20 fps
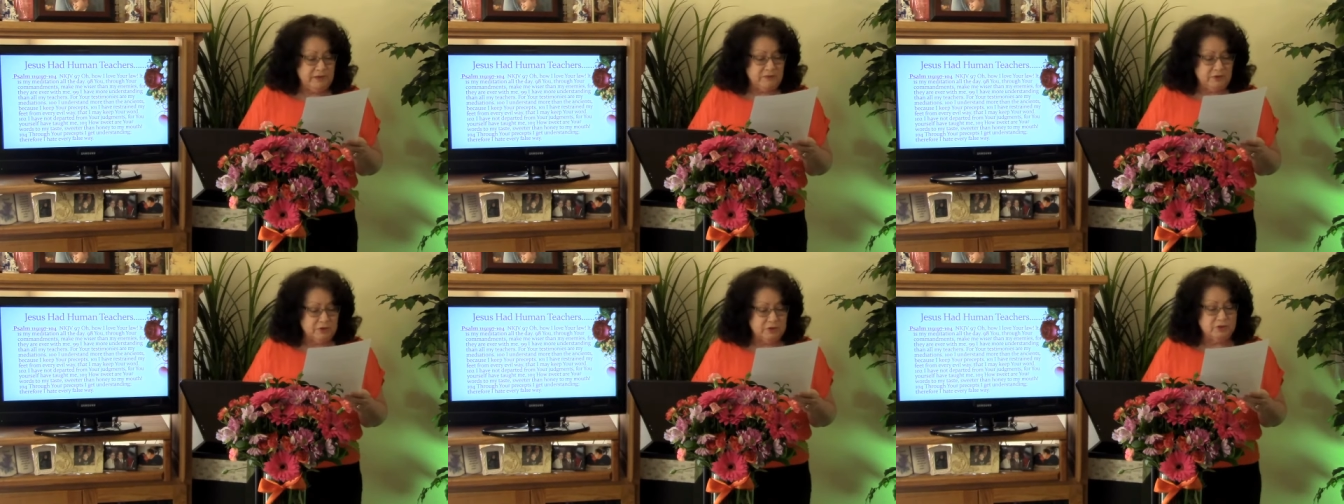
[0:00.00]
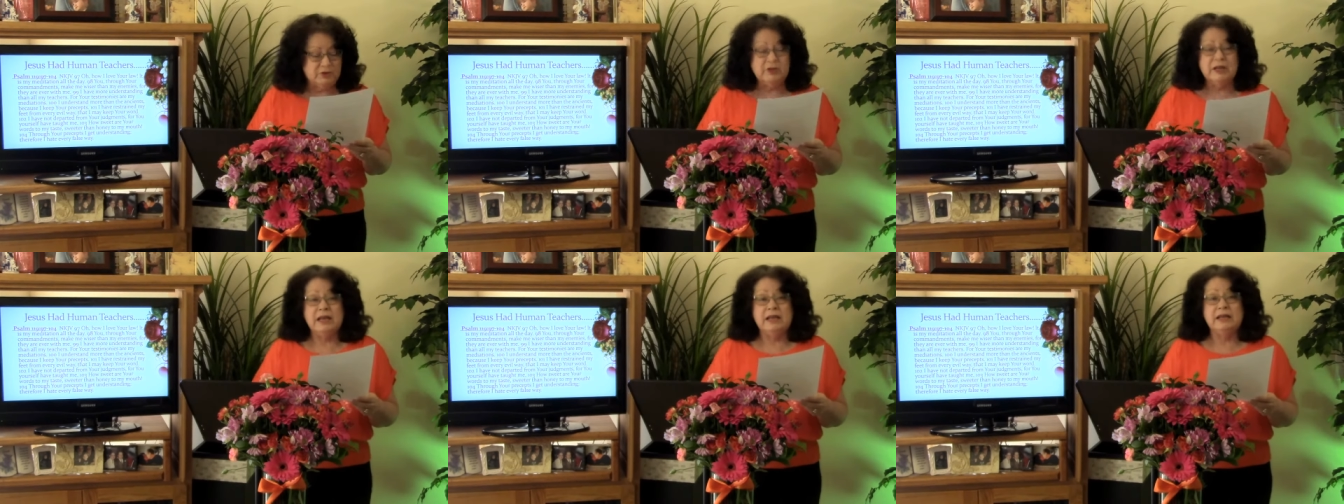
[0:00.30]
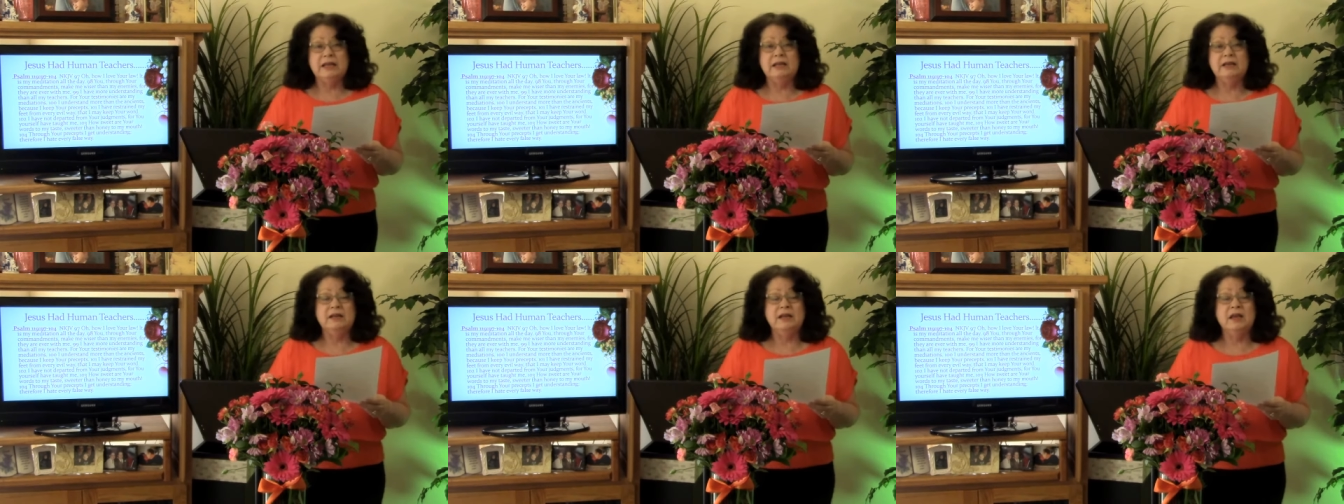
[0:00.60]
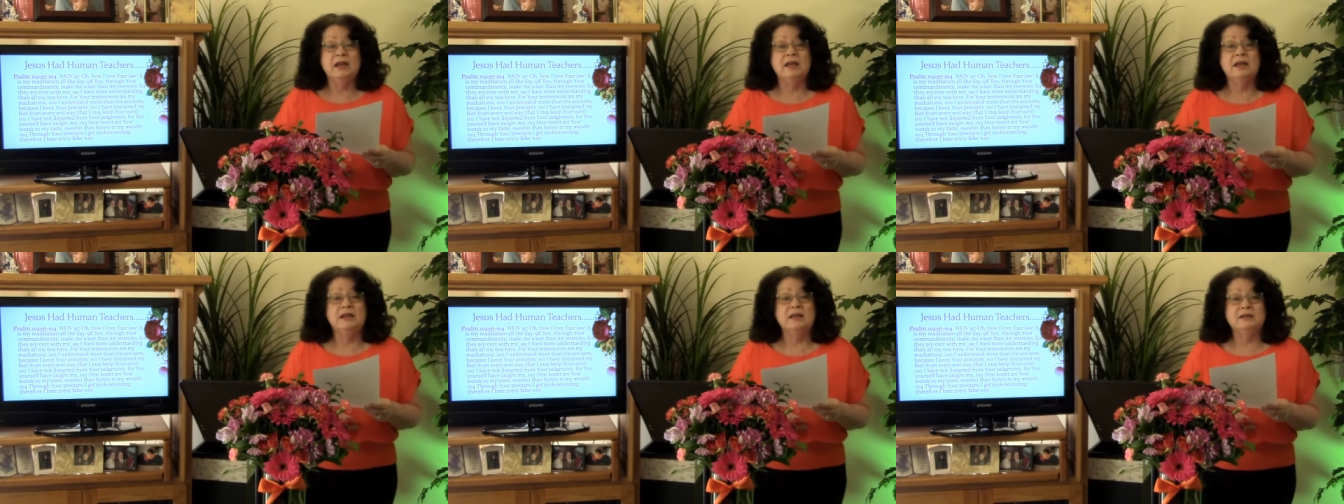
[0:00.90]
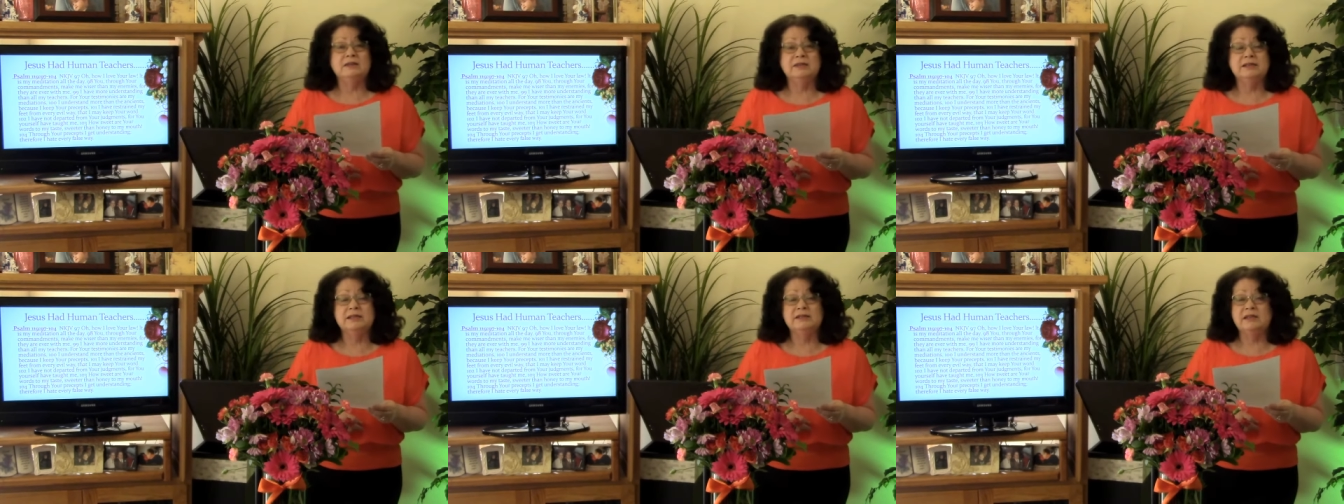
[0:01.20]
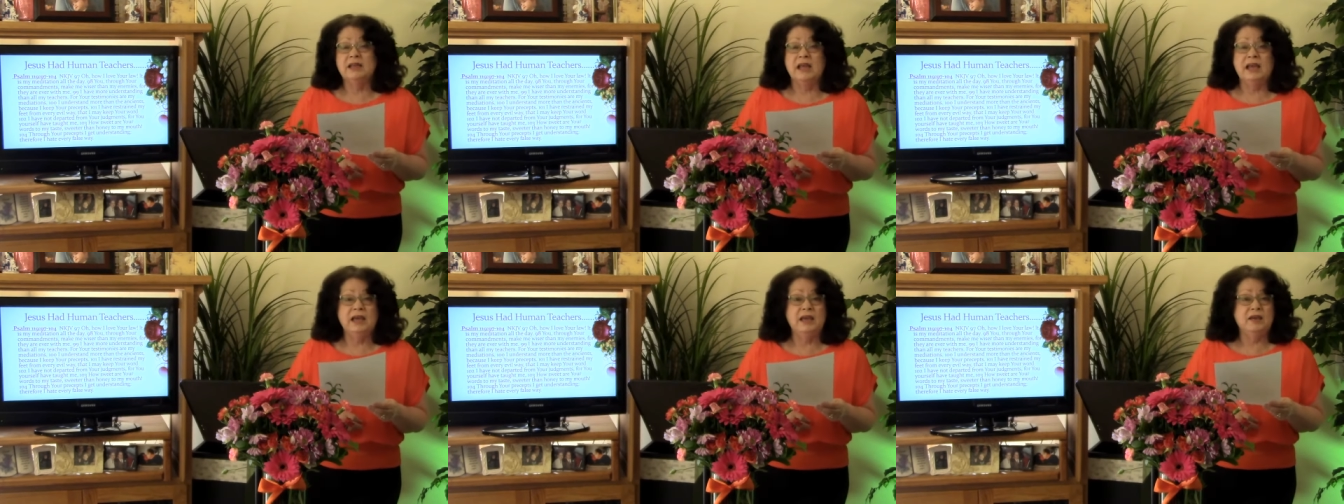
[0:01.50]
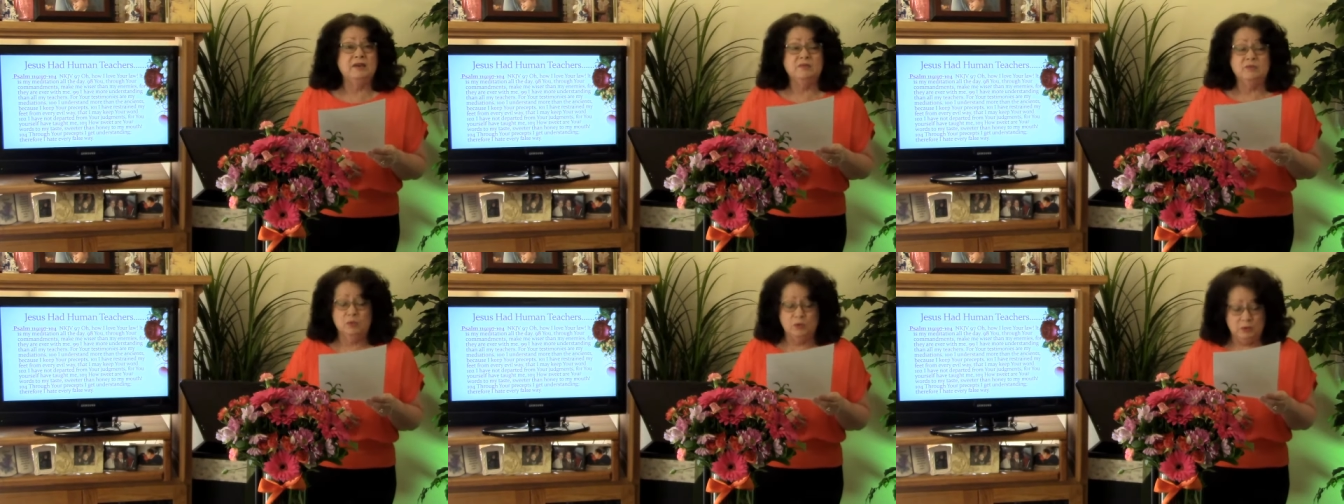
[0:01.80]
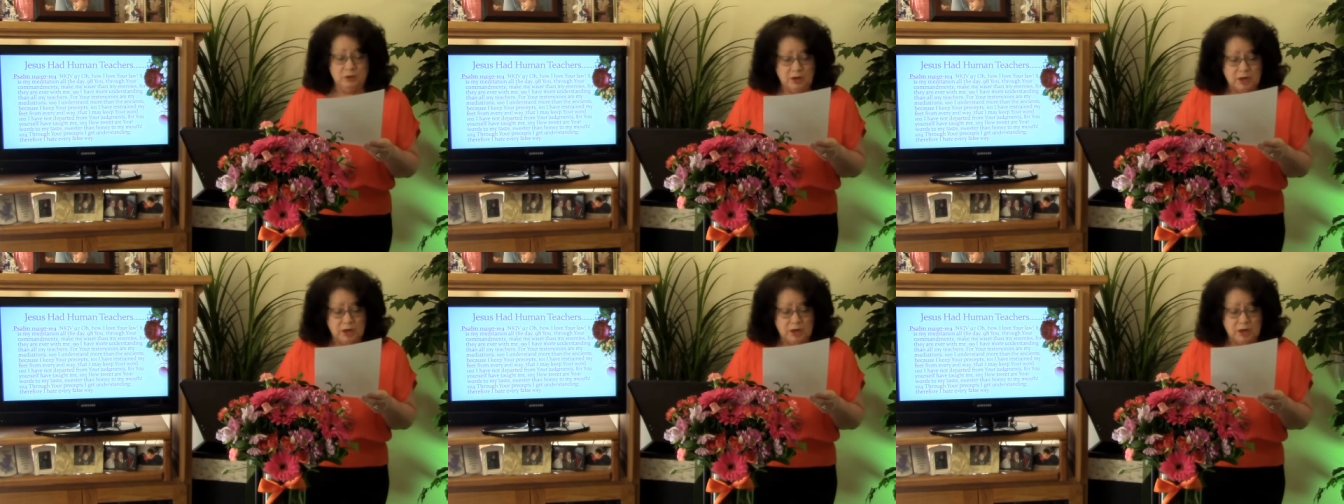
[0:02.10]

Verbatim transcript: Verse 99, it says, I have more